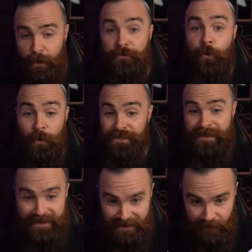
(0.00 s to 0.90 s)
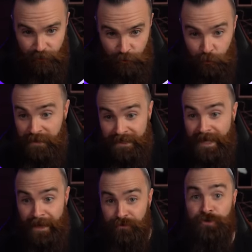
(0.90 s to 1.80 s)
Now, of course, in that scenario, you would need
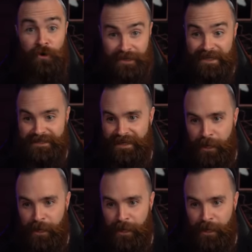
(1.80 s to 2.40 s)
to have trunking set